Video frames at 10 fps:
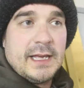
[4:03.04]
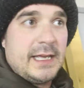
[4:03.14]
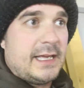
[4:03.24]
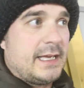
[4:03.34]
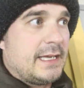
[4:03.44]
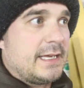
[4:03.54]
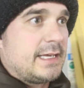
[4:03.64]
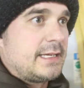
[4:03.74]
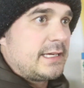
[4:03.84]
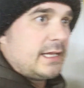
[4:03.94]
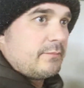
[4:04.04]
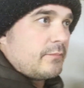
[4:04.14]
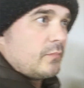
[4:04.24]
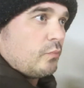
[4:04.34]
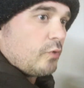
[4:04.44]
and get
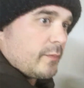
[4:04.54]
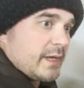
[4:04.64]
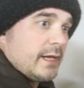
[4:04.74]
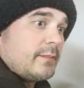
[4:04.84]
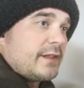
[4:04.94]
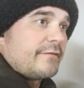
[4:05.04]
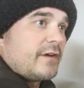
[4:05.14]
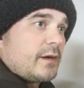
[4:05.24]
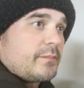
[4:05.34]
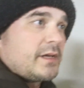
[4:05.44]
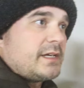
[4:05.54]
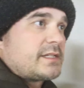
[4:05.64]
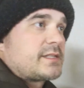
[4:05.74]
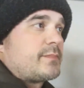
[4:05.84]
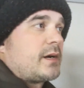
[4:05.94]
warm again by the
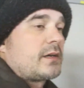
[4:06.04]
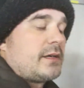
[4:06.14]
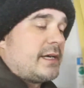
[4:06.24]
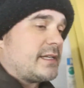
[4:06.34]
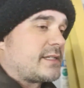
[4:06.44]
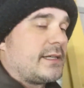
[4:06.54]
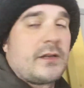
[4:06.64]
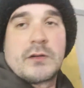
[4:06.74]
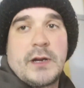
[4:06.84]
fireplace. Sparkle has another